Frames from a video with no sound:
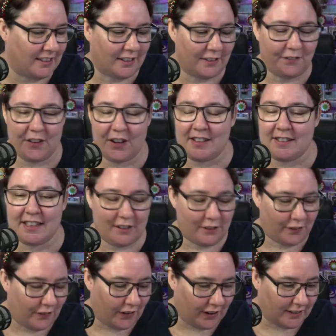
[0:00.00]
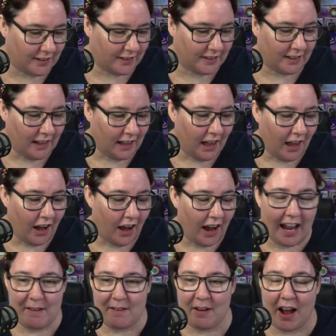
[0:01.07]
So first things first,
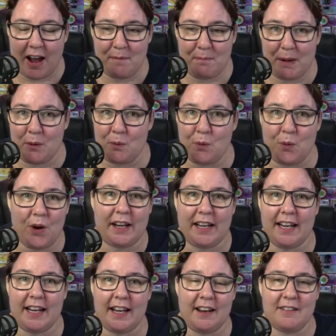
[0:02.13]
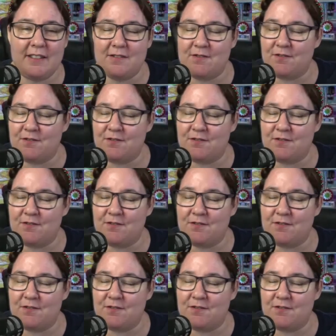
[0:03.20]
I've been working